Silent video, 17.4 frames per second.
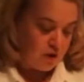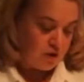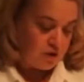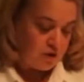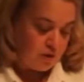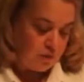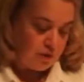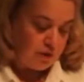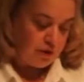
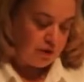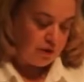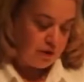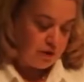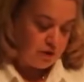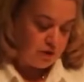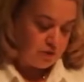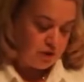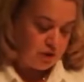So what you're
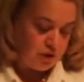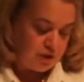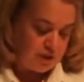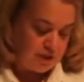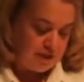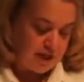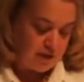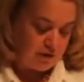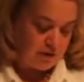going to do is you're going
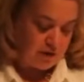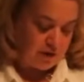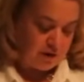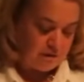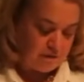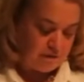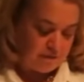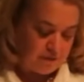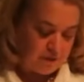to take your
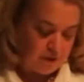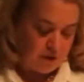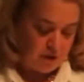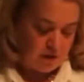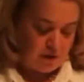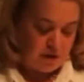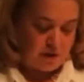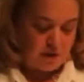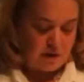knife
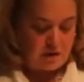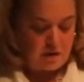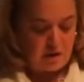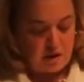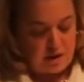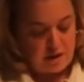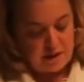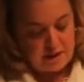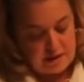and you're going
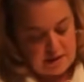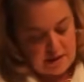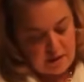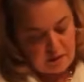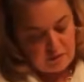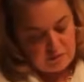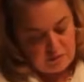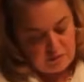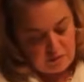to cut it
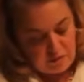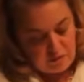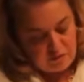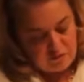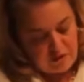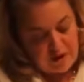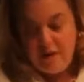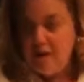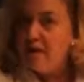down
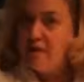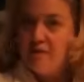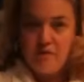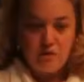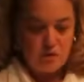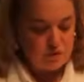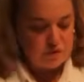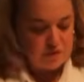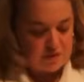right in those